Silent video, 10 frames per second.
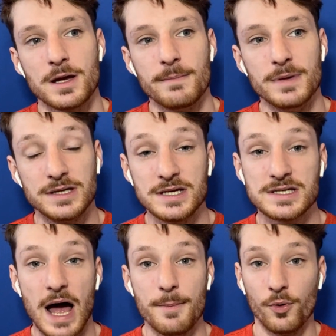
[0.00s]
Matisse
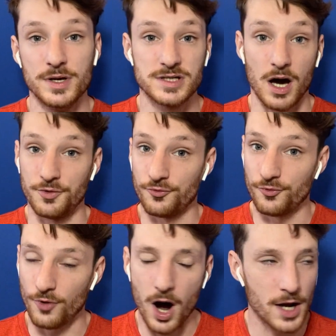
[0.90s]
Thybulle is
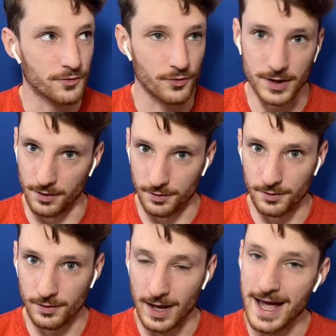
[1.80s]
unreal.
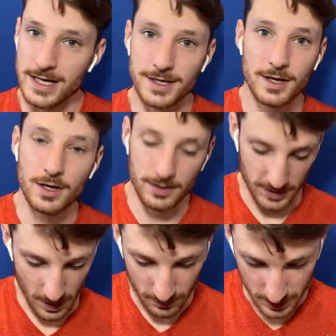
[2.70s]
And, you
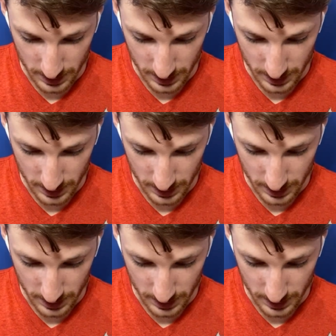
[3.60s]
know,